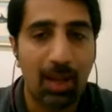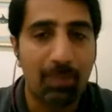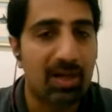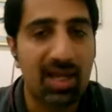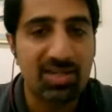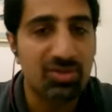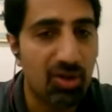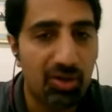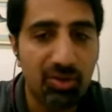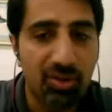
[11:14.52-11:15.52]
capitalize
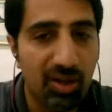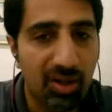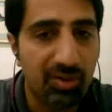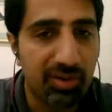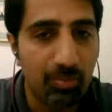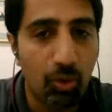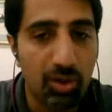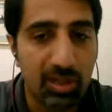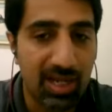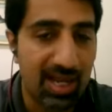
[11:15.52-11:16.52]
on
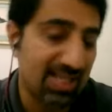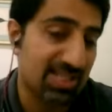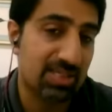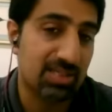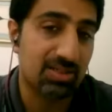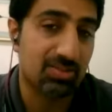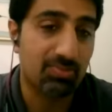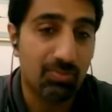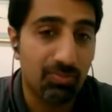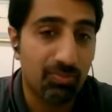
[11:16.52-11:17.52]
remote as
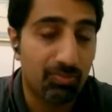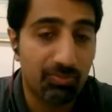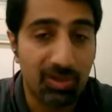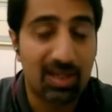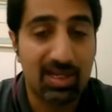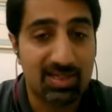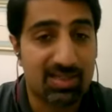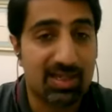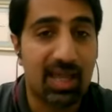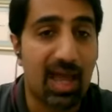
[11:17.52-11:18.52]
well as
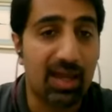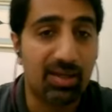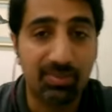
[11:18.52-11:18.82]
they can?